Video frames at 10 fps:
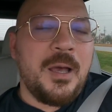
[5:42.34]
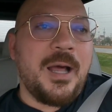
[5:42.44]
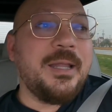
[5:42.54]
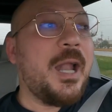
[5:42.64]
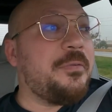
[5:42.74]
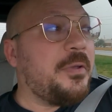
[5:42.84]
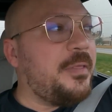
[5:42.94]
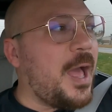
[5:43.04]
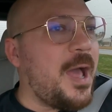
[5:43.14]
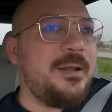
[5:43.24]
And then after
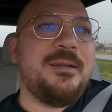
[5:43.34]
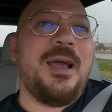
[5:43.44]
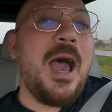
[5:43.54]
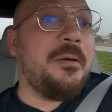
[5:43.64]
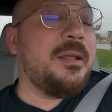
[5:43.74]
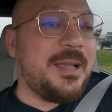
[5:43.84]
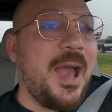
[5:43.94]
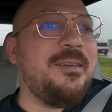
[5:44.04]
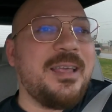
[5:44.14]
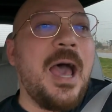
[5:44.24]
that, uh,
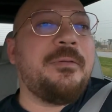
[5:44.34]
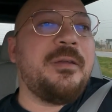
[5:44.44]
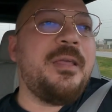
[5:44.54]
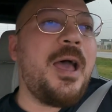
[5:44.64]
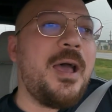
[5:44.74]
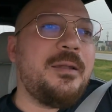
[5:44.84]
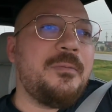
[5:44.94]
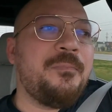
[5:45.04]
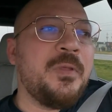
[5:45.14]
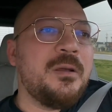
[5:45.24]
guys, after that,
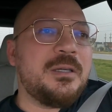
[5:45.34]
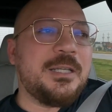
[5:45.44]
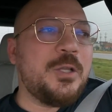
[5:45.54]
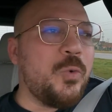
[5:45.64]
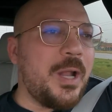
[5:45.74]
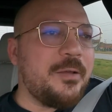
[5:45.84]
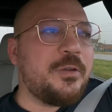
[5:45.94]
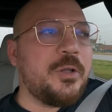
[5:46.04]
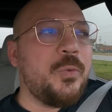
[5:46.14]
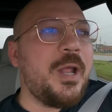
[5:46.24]
I start doing I
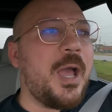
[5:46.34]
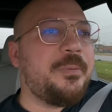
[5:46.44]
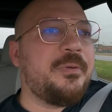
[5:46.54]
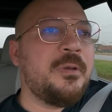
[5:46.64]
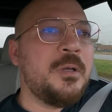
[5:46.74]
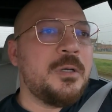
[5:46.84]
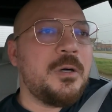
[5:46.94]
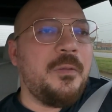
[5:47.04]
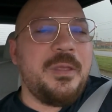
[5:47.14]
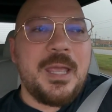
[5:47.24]
start doing apps
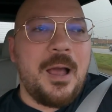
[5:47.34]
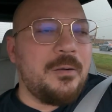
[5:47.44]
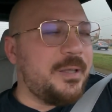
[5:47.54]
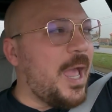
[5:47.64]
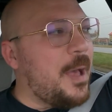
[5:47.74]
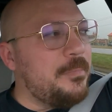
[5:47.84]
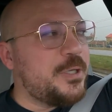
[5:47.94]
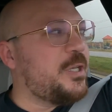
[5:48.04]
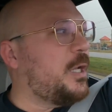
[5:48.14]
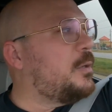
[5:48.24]
on the uh, on the app
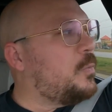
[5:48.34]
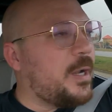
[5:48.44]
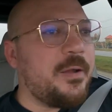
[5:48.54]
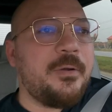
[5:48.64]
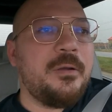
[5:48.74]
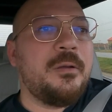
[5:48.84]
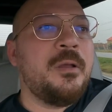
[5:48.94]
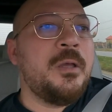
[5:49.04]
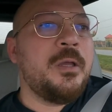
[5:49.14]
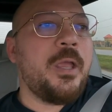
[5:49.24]
machine, whatever,
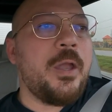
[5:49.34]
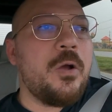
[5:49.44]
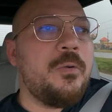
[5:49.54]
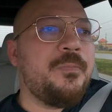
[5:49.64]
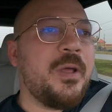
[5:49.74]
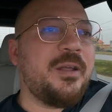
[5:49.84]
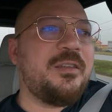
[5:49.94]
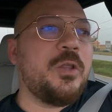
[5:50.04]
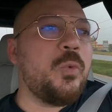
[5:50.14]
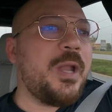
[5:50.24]
you know. And I
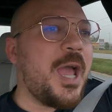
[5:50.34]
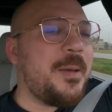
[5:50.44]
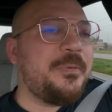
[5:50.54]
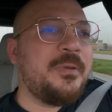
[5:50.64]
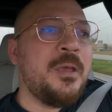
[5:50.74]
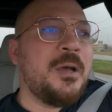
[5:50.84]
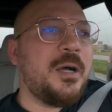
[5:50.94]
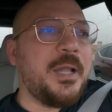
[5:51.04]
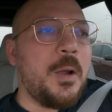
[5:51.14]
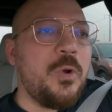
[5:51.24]
start doing apps,
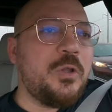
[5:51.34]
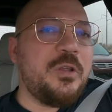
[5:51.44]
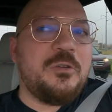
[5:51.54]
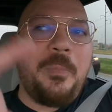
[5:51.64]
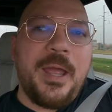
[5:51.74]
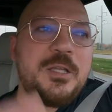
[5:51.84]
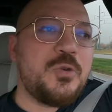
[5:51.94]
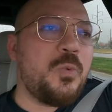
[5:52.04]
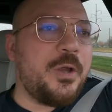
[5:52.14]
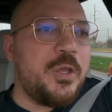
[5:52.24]
and then I went to this
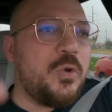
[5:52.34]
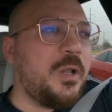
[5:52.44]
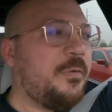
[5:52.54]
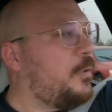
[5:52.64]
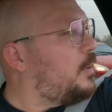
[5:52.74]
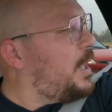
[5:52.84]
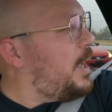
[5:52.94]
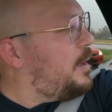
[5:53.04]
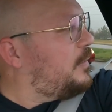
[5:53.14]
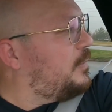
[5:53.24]
bench where you lift your
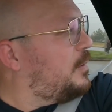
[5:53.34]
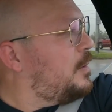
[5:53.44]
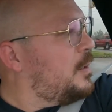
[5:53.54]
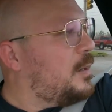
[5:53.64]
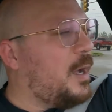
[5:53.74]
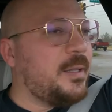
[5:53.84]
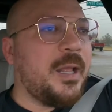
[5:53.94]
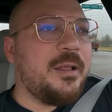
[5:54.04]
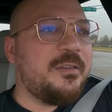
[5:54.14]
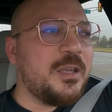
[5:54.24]
legs, and
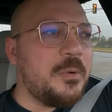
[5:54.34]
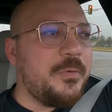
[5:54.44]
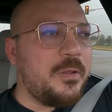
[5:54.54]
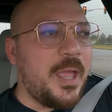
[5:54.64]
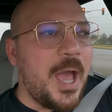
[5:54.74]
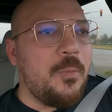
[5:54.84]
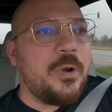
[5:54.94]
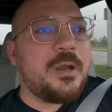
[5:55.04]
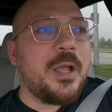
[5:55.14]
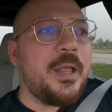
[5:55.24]
then that's some of the, the app
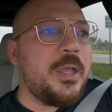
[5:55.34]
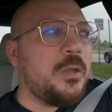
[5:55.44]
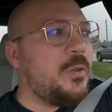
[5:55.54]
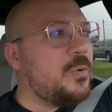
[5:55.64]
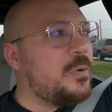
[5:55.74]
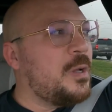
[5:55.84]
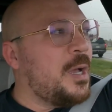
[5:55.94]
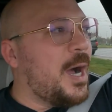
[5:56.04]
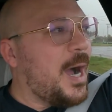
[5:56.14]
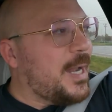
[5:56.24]
workout that you do.
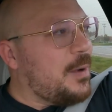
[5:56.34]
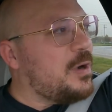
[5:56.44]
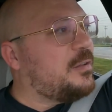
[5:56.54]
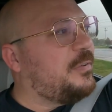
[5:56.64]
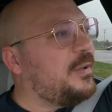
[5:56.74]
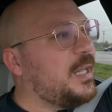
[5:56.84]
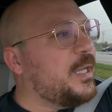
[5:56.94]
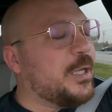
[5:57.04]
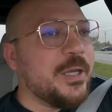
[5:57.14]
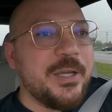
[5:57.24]
And I was
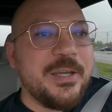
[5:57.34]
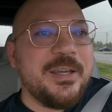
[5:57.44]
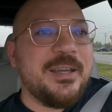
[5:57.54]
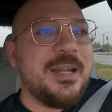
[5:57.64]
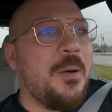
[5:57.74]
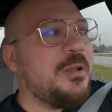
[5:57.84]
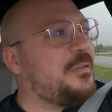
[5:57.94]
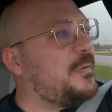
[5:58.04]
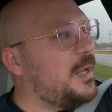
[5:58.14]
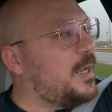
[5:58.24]
feeling good. I
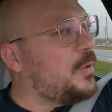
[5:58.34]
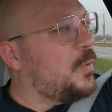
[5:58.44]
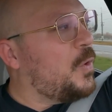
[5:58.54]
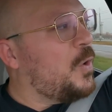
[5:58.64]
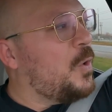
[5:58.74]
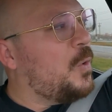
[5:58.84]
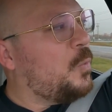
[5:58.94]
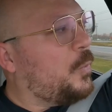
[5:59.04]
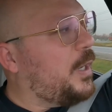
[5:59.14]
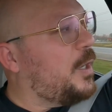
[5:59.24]
was feeling
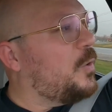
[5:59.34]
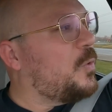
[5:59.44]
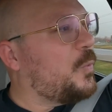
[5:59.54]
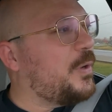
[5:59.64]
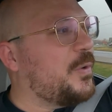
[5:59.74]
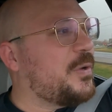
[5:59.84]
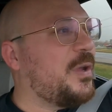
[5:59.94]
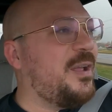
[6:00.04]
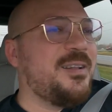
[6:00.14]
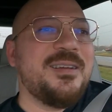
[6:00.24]
real, real good.